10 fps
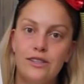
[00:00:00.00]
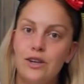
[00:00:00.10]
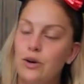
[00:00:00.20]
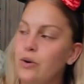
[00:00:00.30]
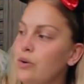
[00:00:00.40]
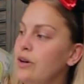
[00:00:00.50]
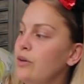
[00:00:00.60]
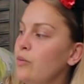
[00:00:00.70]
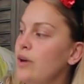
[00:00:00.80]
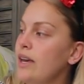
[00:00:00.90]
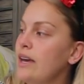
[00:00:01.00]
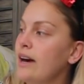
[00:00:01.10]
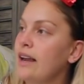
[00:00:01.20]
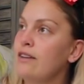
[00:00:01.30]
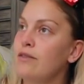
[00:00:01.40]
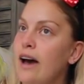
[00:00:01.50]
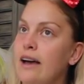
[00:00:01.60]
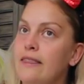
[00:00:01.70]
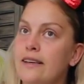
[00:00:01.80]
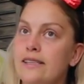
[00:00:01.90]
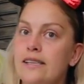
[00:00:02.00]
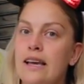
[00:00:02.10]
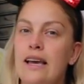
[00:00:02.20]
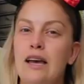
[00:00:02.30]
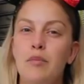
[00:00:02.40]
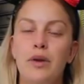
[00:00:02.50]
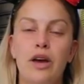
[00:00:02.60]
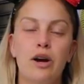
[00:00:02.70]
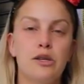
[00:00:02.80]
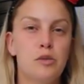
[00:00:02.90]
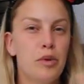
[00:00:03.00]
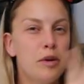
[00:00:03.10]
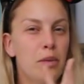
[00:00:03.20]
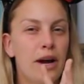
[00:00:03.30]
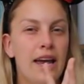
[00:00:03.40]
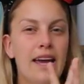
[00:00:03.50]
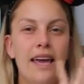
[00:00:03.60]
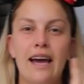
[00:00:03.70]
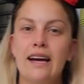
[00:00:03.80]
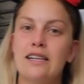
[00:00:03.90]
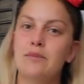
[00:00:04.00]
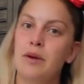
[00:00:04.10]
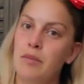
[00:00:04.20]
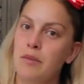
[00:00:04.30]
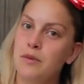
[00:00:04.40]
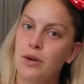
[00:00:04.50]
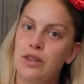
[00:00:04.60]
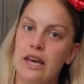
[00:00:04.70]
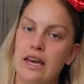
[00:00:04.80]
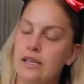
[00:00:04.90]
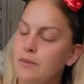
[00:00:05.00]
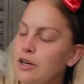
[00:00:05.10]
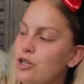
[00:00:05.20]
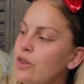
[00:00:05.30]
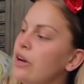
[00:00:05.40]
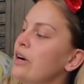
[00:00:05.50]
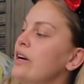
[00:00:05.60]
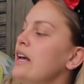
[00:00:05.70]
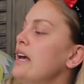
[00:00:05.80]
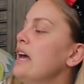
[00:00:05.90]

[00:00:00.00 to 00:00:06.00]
So we kind of had this be our spring break, and my mom's birthday is March third.